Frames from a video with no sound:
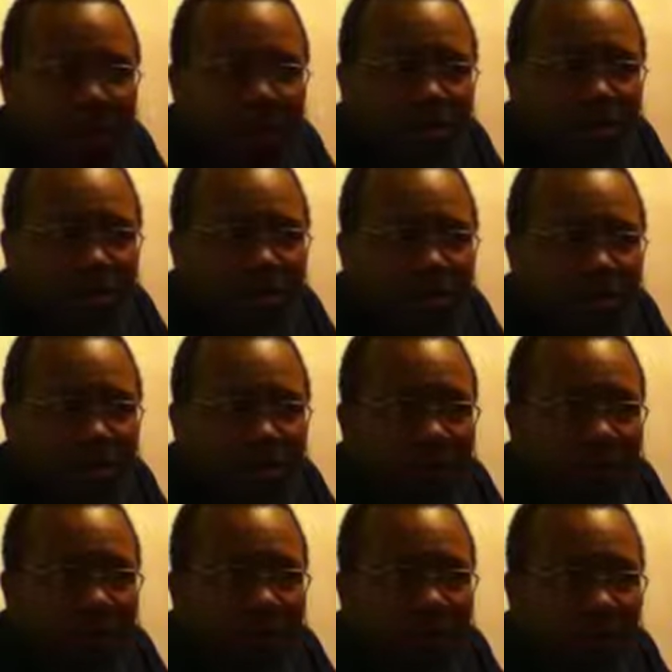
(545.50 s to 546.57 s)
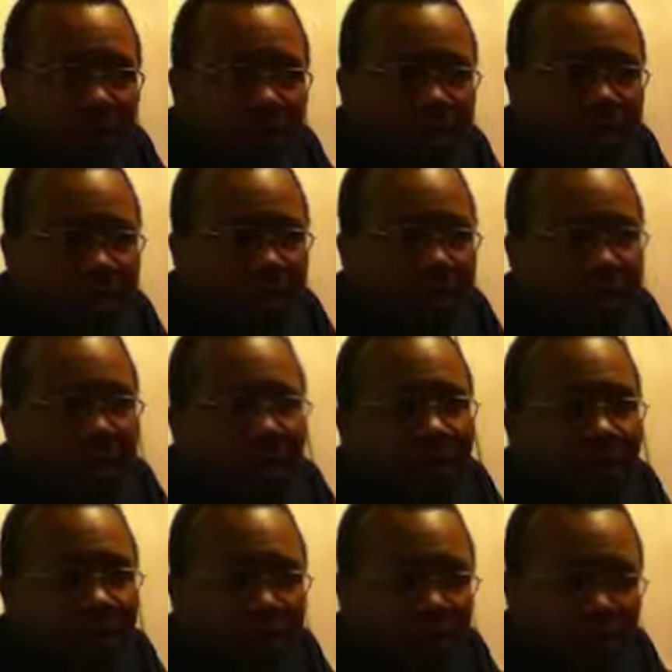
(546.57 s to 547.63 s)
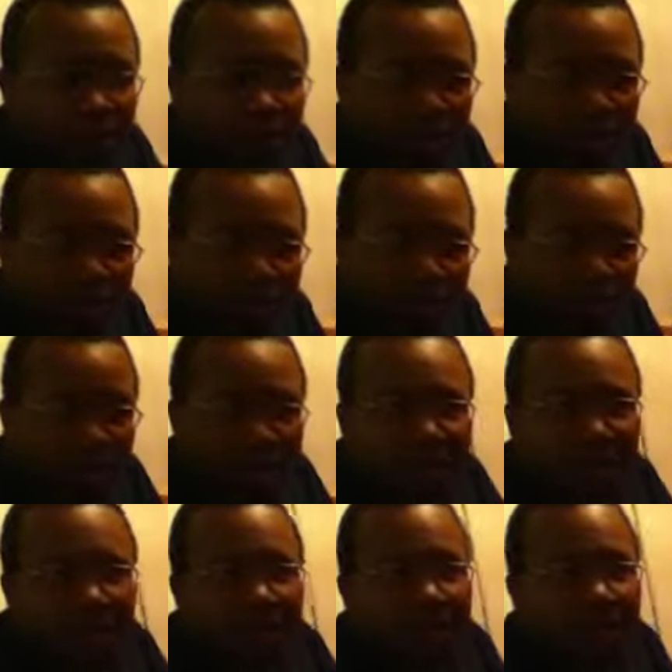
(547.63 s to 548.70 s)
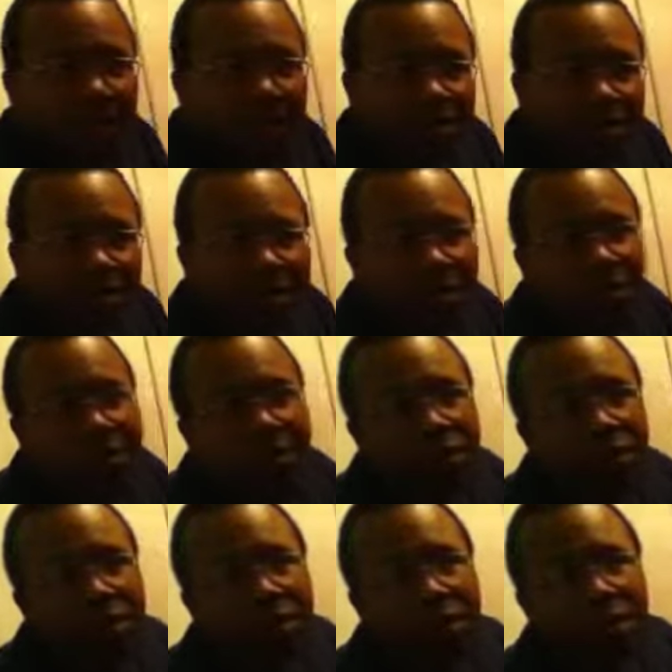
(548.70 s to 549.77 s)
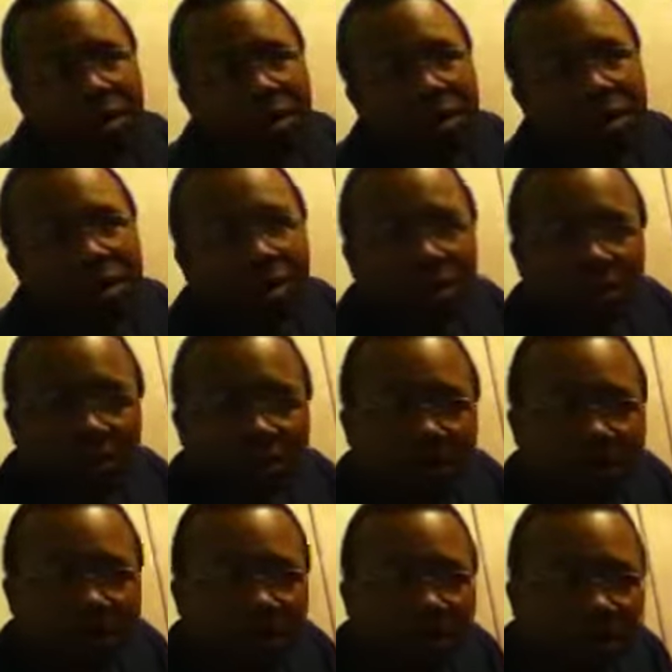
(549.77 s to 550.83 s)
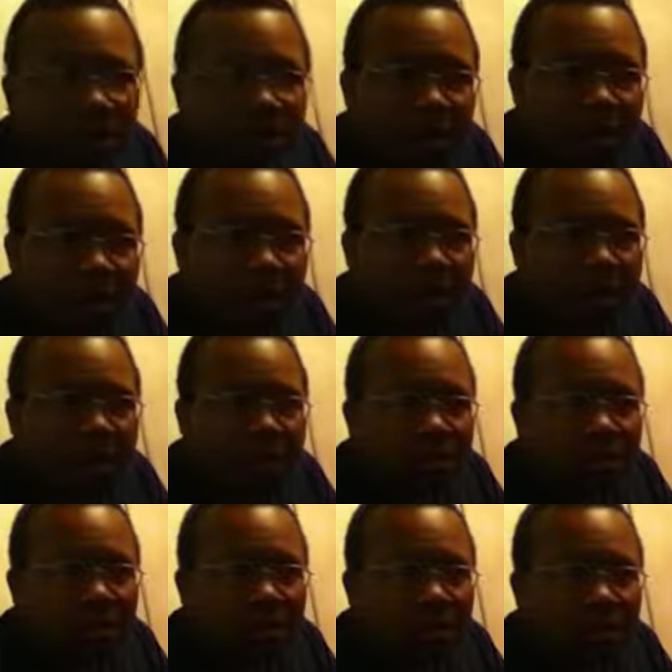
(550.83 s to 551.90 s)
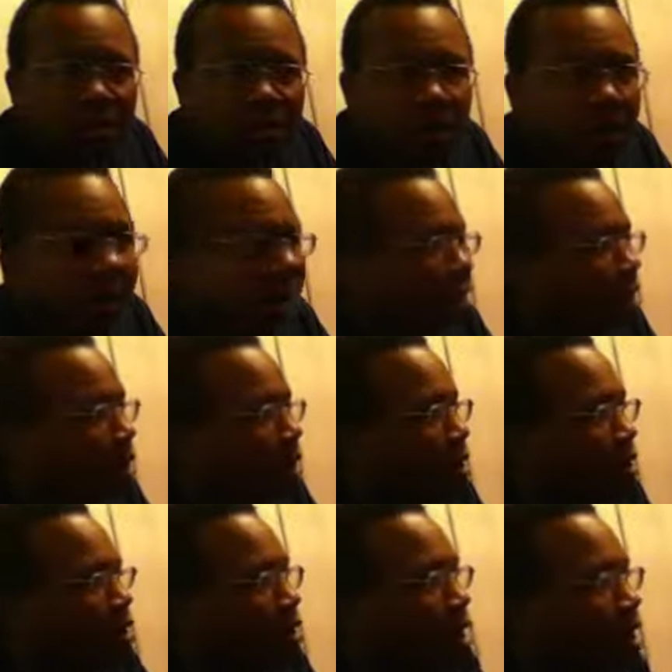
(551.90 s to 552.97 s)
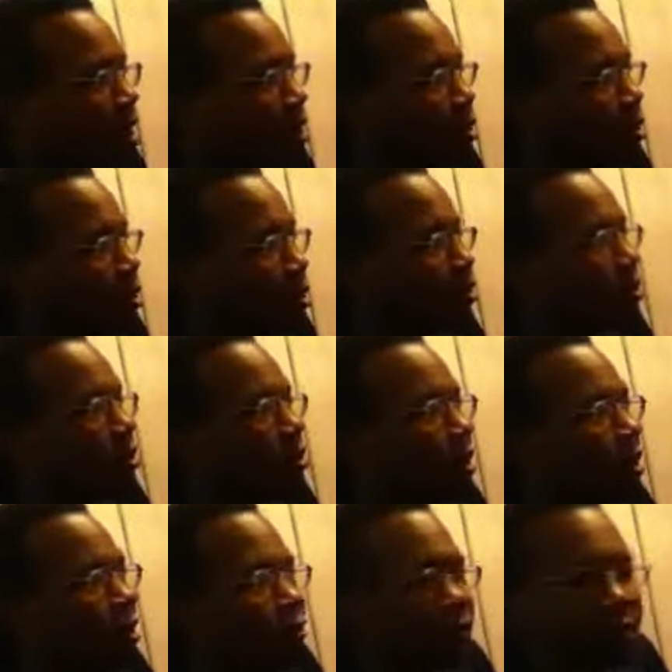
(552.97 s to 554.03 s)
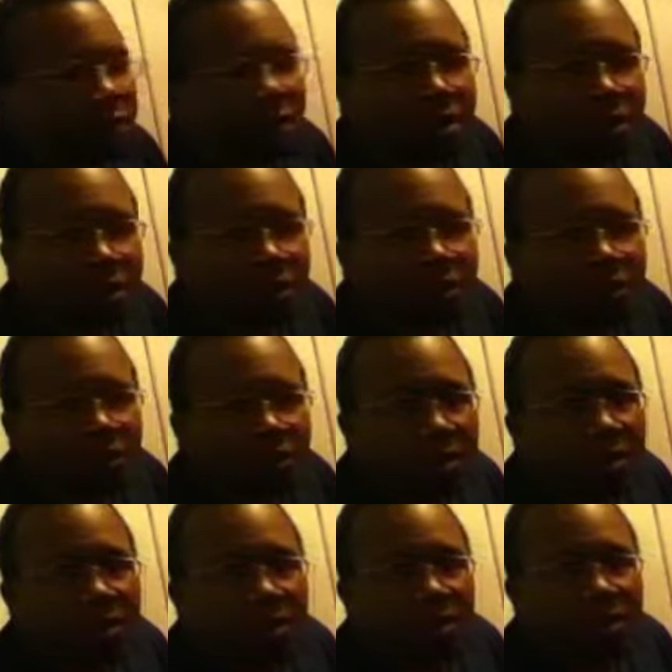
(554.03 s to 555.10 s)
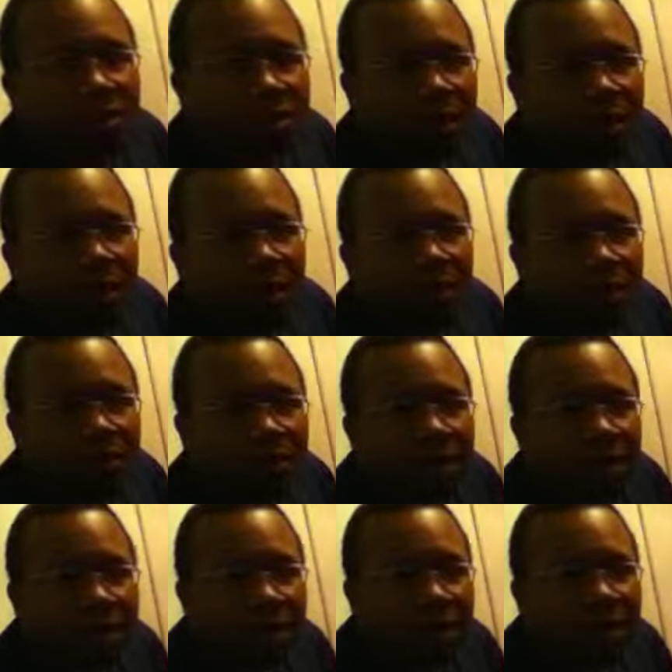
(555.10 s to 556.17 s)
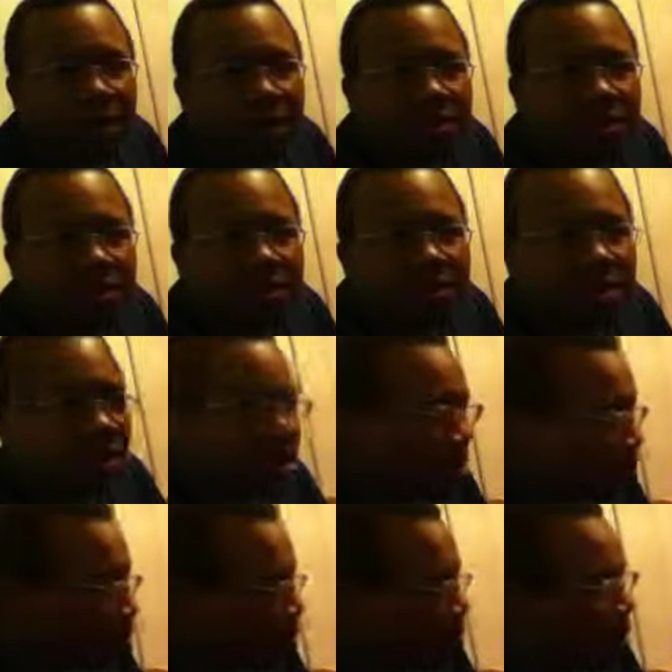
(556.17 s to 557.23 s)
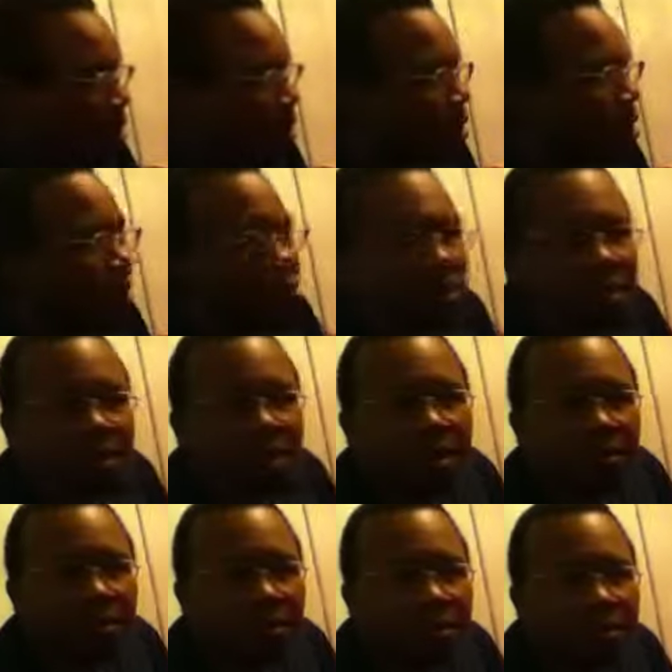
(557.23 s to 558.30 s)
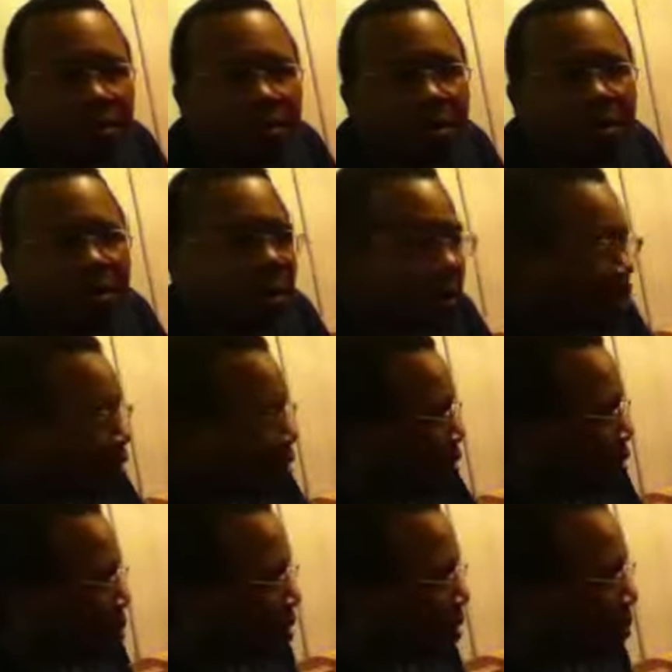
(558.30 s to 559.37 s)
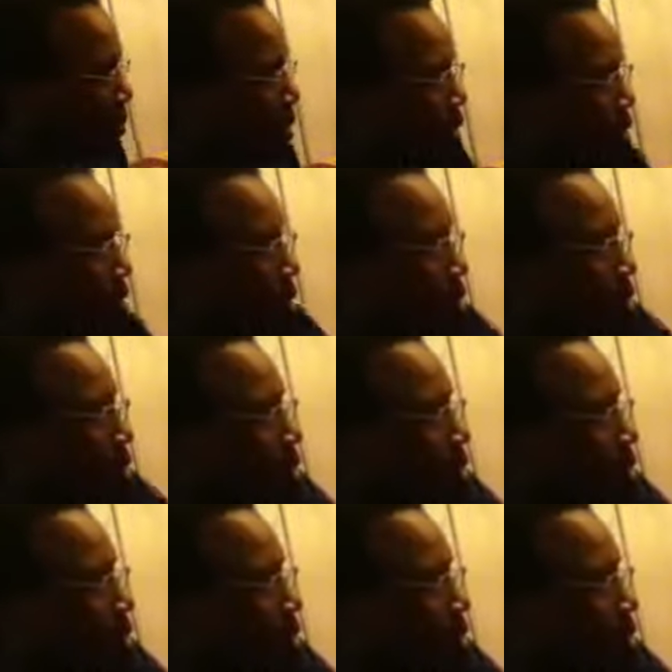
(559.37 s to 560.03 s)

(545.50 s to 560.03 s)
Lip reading: 214, which is now the Collector 6741. So rate, comment, subscribe, and most of my videos in the future, when I do face videos like these, will be done here in my room, on my bed,